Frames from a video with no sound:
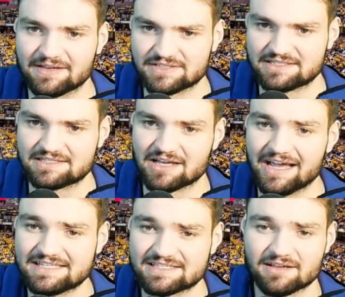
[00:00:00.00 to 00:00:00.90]
gives it to
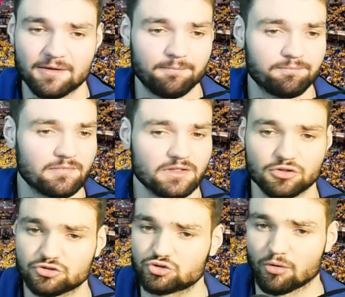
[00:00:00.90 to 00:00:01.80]
Tice. A
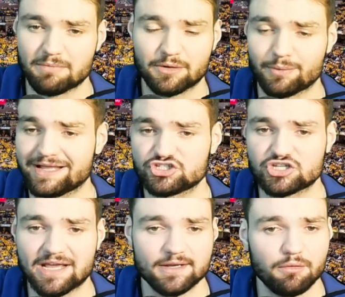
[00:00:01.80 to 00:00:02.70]
little short mid-range
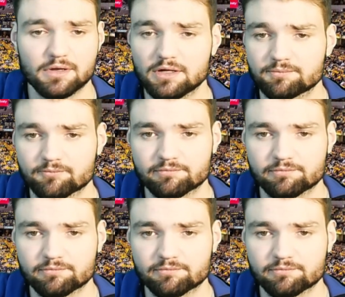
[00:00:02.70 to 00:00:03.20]
J, no good.